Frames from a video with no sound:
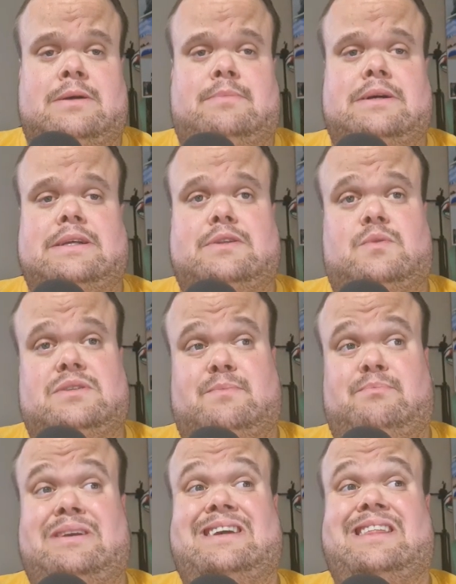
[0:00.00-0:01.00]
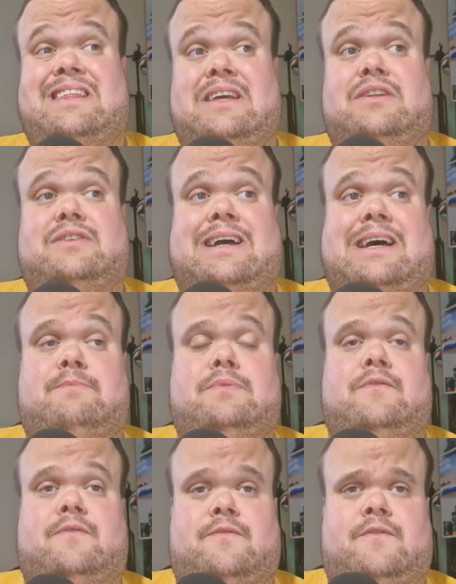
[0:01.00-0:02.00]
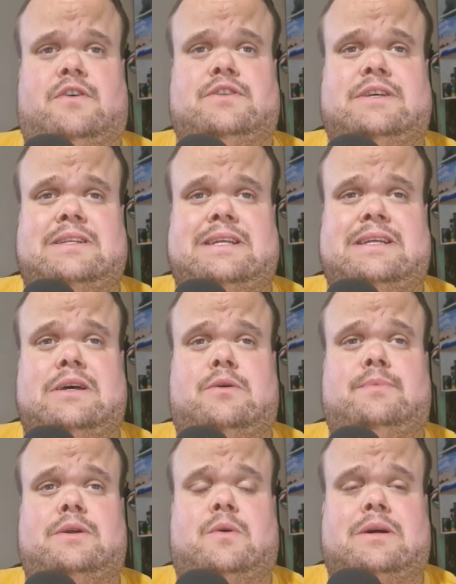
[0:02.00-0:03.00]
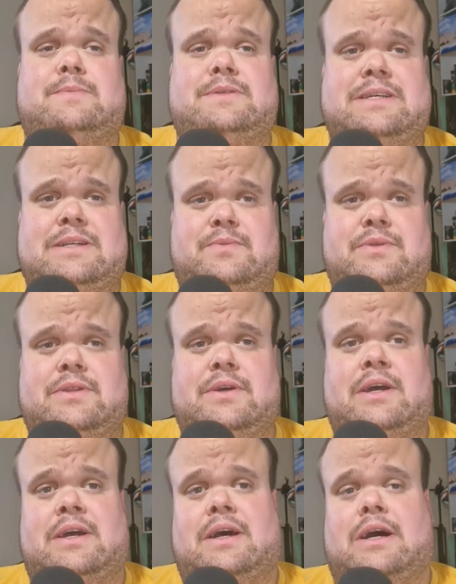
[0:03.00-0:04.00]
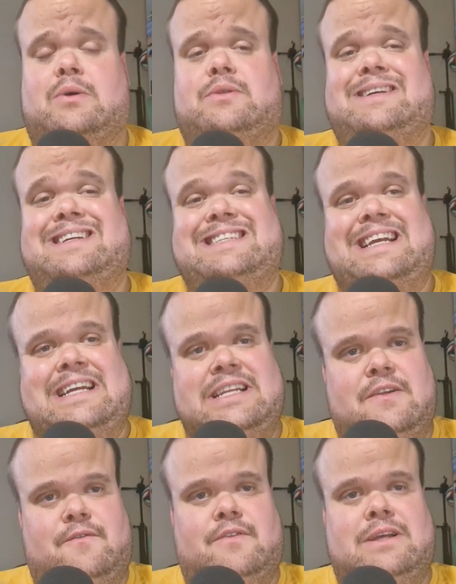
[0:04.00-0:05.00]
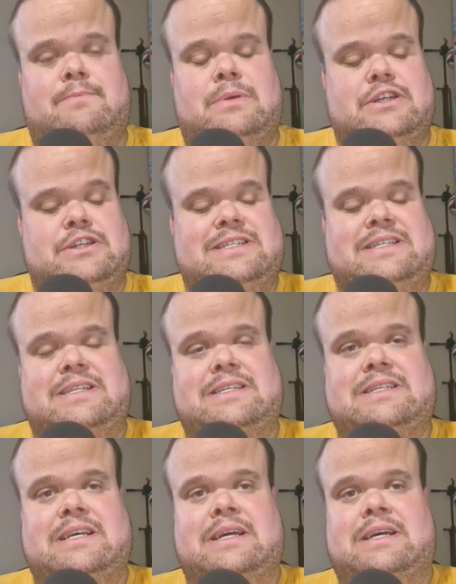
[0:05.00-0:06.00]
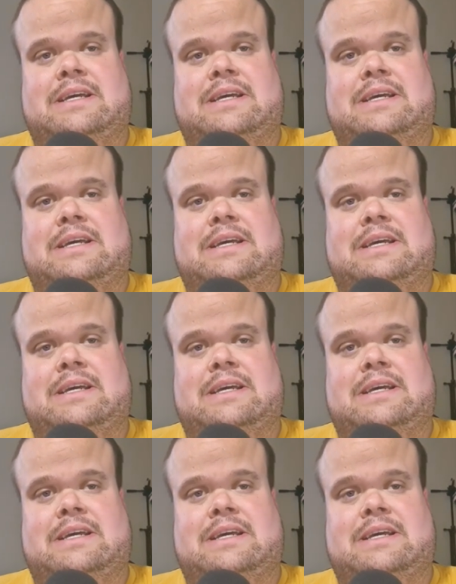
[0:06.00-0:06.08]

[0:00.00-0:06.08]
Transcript: But it was a big thing to happen for France. I think they'll be quite upset with how things ended for them because since